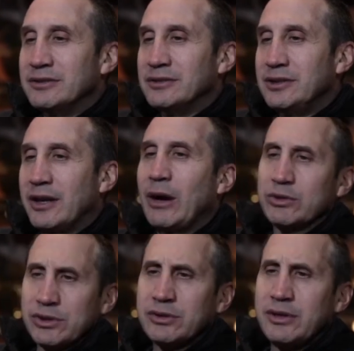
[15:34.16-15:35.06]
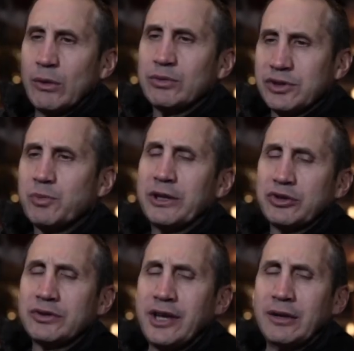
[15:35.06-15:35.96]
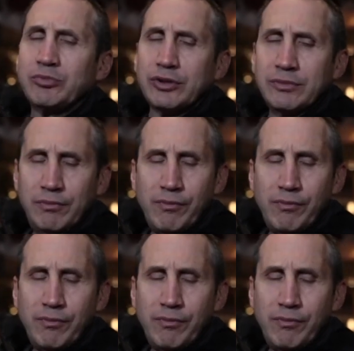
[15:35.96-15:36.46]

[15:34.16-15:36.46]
that was a special time too.